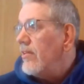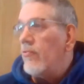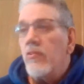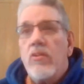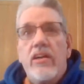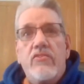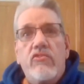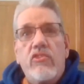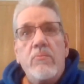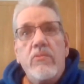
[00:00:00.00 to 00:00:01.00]
If we want
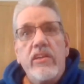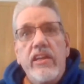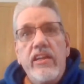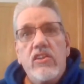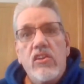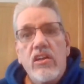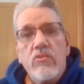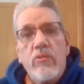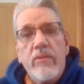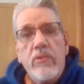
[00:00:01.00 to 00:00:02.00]
something to eat
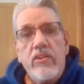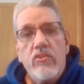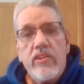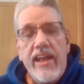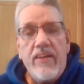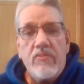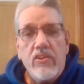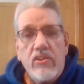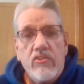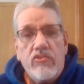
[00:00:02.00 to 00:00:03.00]
along the way, we don't have
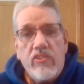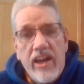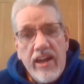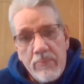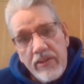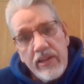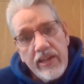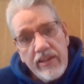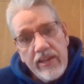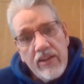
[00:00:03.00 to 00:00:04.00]
to stop and
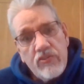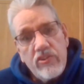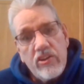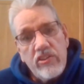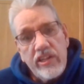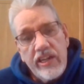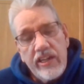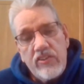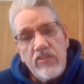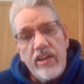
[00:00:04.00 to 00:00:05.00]
necessarily
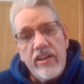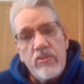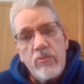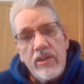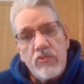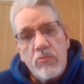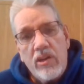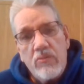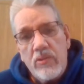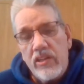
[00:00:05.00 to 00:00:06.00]
eat at a restaurant.